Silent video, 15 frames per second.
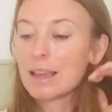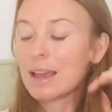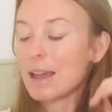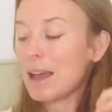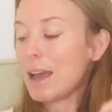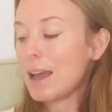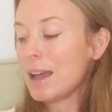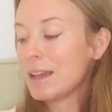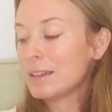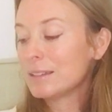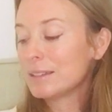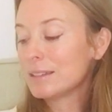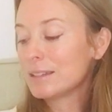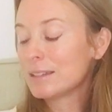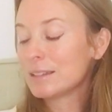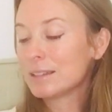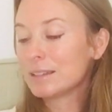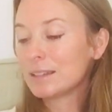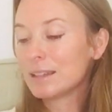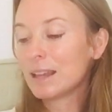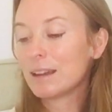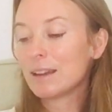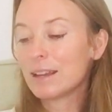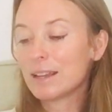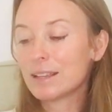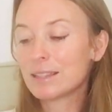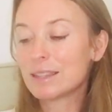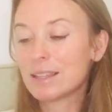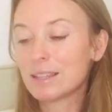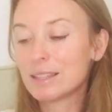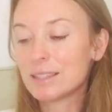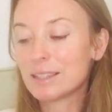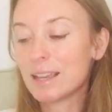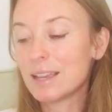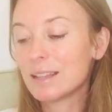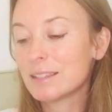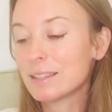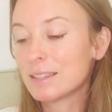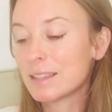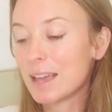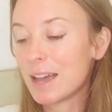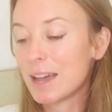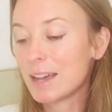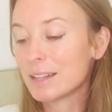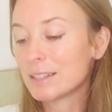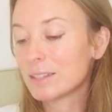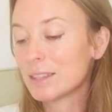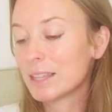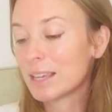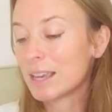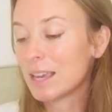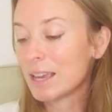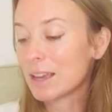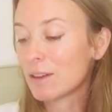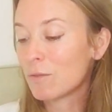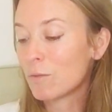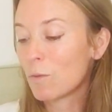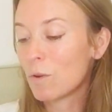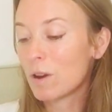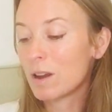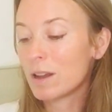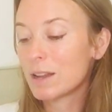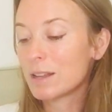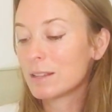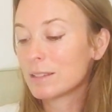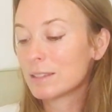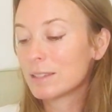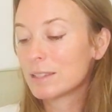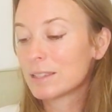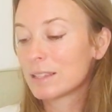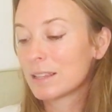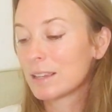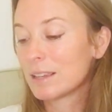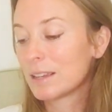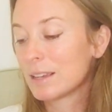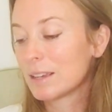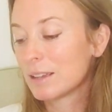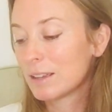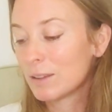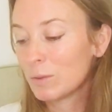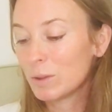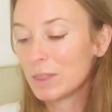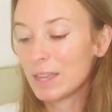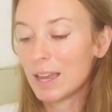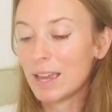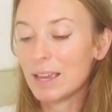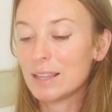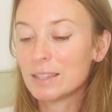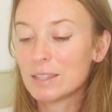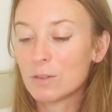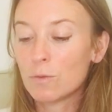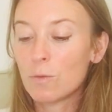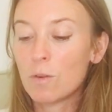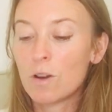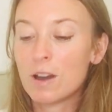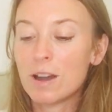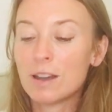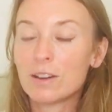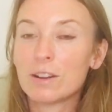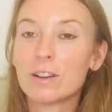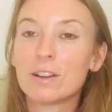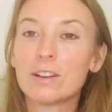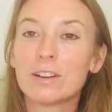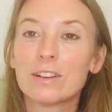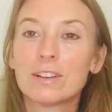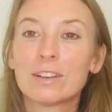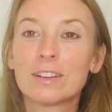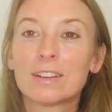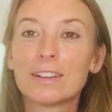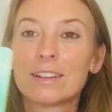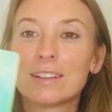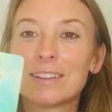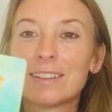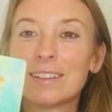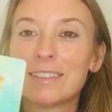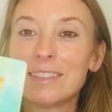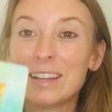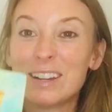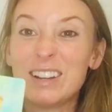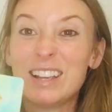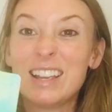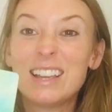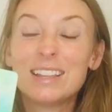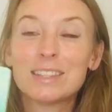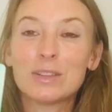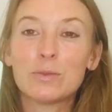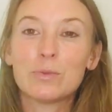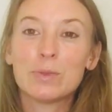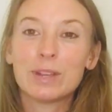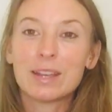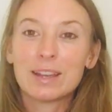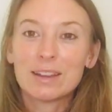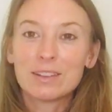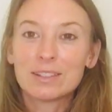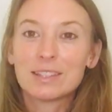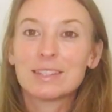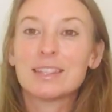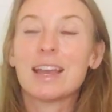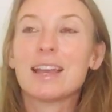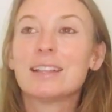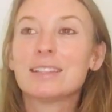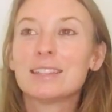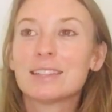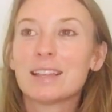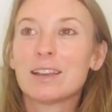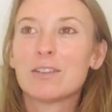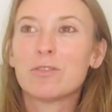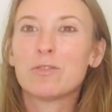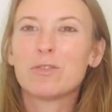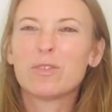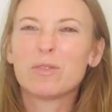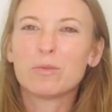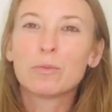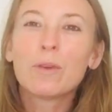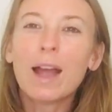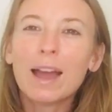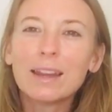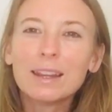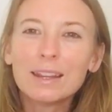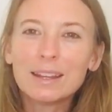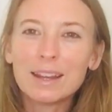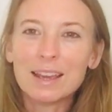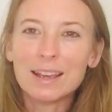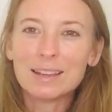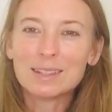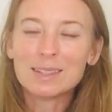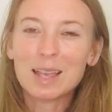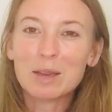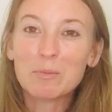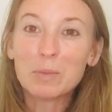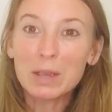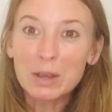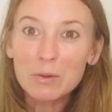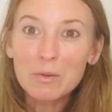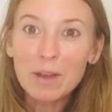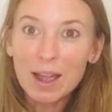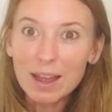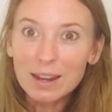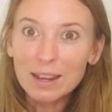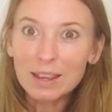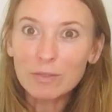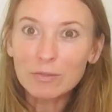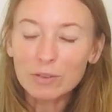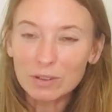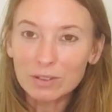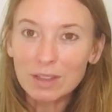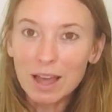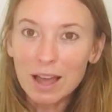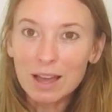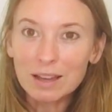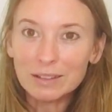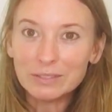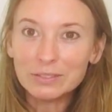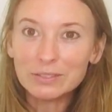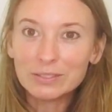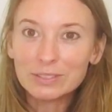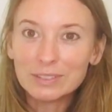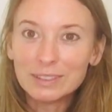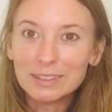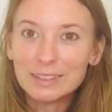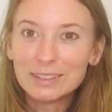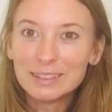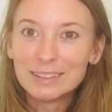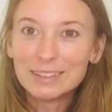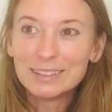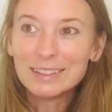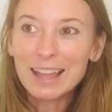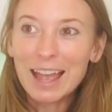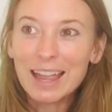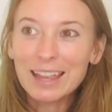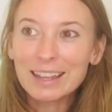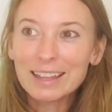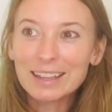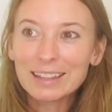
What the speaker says: And there is this sense that the King of Wands with the Ace of Water, there is a real sense of readiness, like being ready for love, like